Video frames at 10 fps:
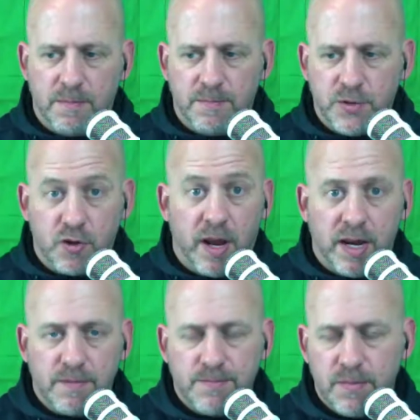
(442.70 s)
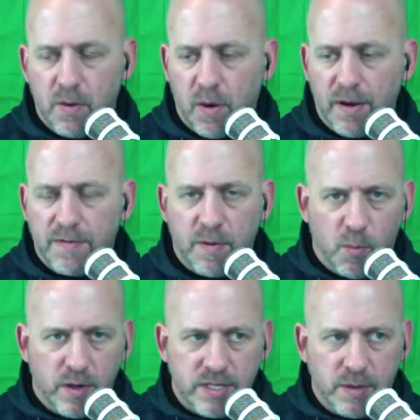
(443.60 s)
okay, from
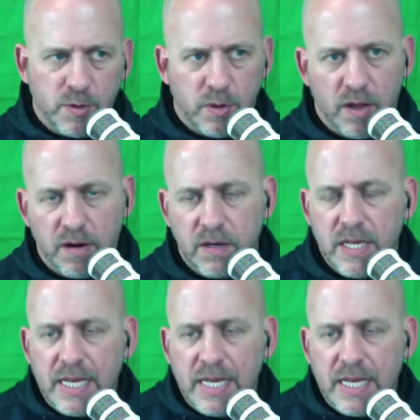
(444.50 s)
one team to another.